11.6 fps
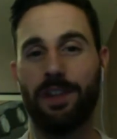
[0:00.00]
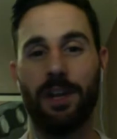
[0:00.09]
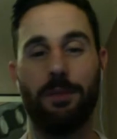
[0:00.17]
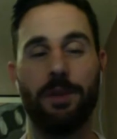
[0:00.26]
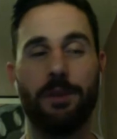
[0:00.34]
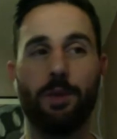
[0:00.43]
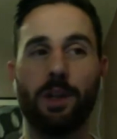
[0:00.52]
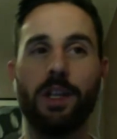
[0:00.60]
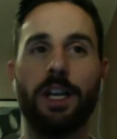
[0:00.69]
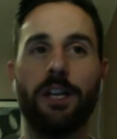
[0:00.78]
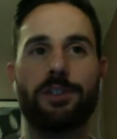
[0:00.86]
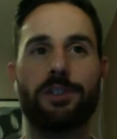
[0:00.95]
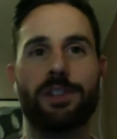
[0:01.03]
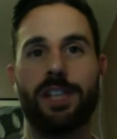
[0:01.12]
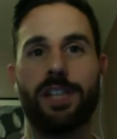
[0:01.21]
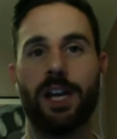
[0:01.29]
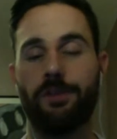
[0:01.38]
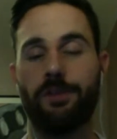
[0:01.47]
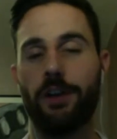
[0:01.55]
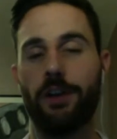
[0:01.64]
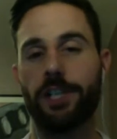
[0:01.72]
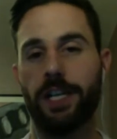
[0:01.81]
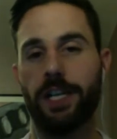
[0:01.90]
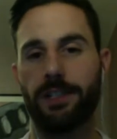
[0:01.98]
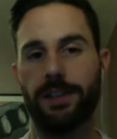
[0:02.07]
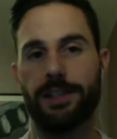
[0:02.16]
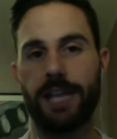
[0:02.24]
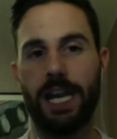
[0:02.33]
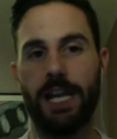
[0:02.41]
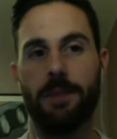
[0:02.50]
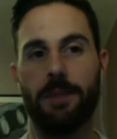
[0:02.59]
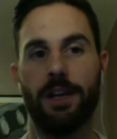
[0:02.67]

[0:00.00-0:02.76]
It'd be really interesting to see how far she gets in this game.